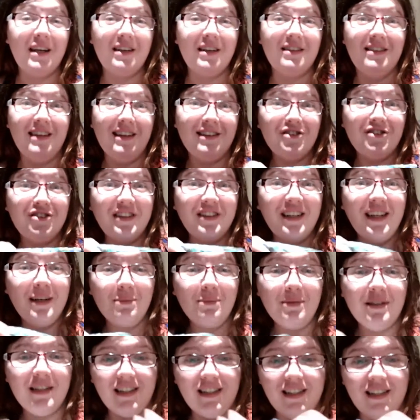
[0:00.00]
is actually
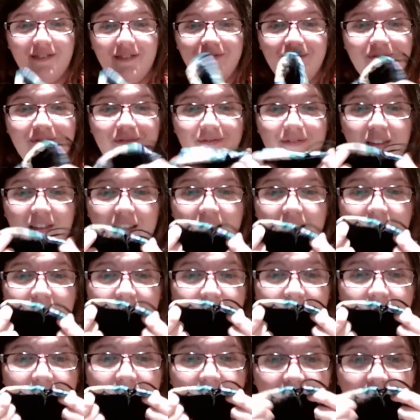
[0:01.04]
empty.
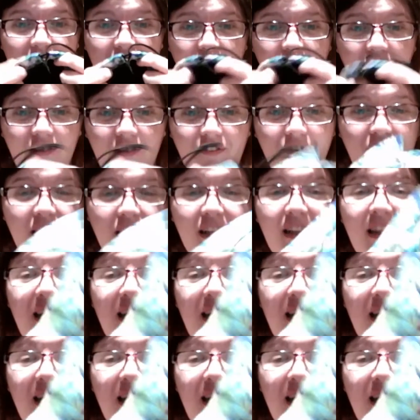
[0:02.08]
Not a fucking